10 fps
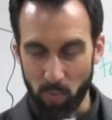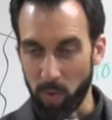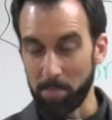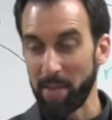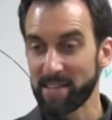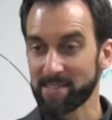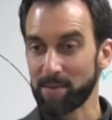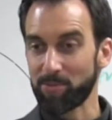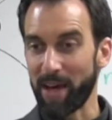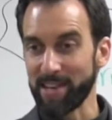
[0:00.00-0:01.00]
what makes
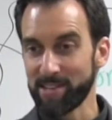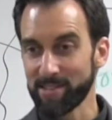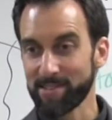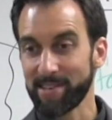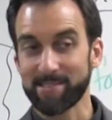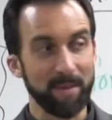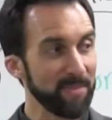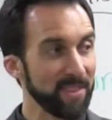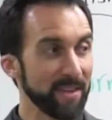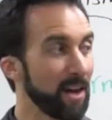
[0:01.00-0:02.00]
them righteous? It's something that